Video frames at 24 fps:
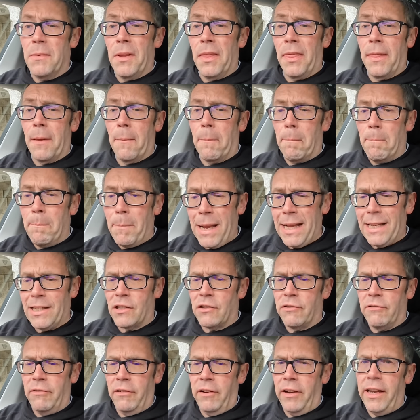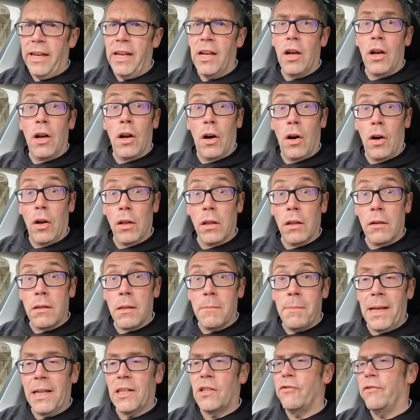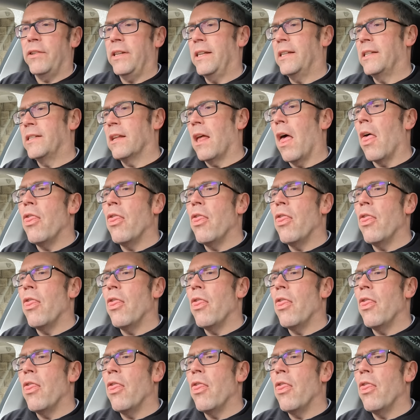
And the battery, although the battery is